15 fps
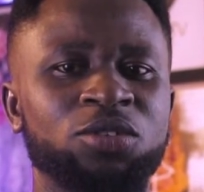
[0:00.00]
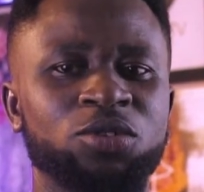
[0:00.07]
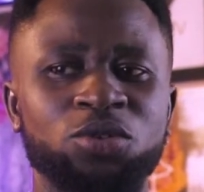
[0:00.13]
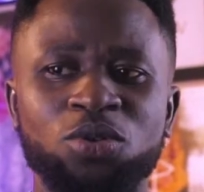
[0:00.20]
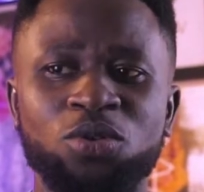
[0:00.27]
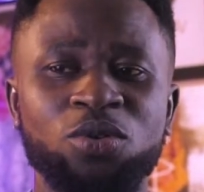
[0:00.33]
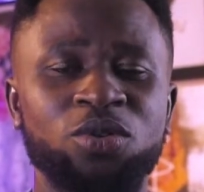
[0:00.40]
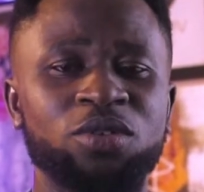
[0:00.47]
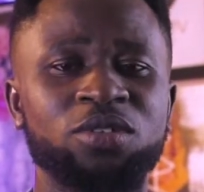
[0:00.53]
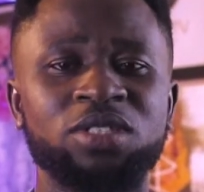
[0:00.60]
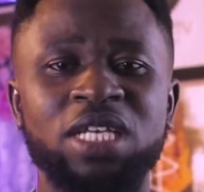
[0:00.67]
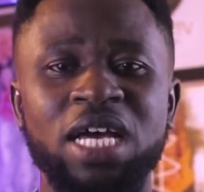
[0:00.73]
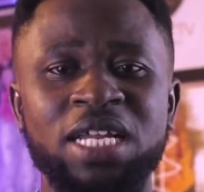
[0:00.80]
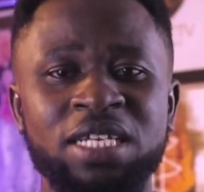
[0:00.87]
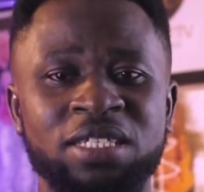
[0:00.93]
So
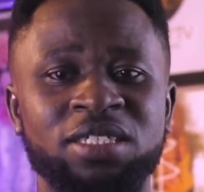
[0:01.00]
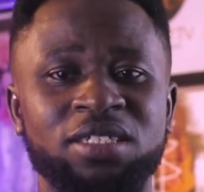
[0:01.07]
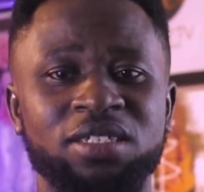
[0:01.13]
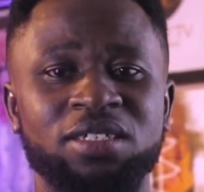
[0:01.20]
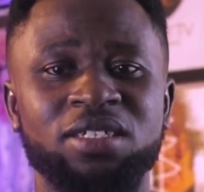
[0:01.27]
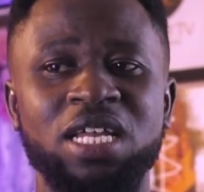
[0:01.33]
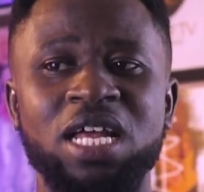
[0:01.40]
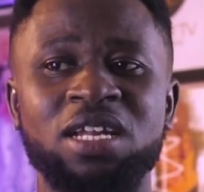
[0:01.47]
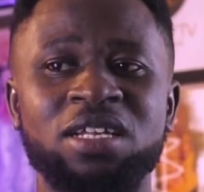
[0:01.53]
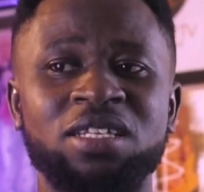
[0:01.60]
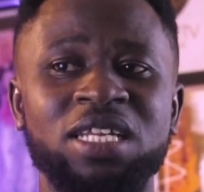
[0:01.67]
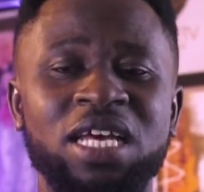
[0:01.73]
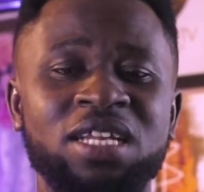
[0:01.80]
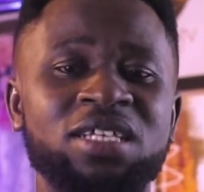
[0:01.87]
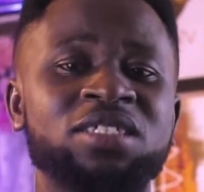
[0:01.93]
knowledge
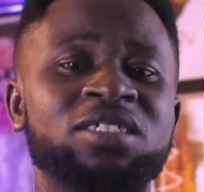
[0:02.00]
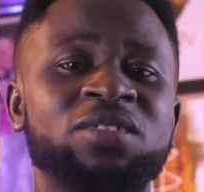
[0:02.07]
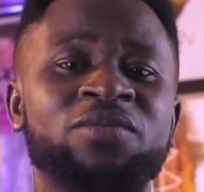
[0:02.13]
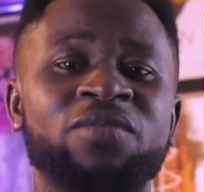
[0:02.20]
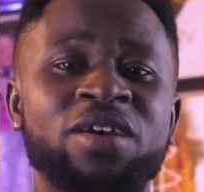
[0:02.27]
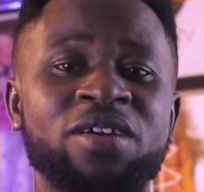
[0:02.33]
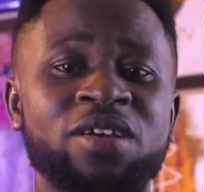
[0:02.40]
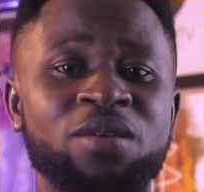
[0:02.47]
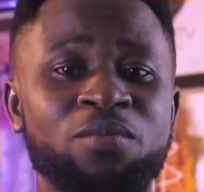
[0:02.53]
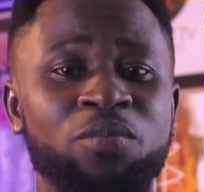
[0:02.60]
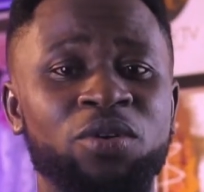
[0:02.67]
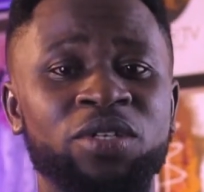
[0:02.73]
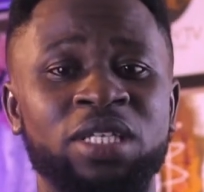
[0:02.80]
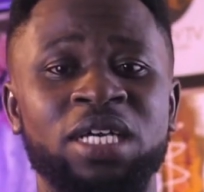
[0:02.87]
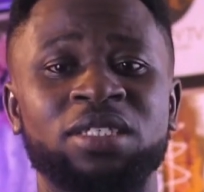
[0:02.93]
is very
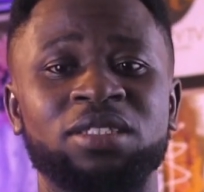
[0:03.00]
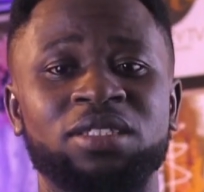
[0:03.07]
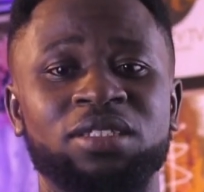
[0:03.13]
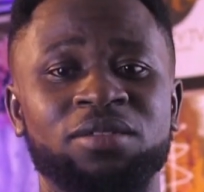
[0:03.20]
important.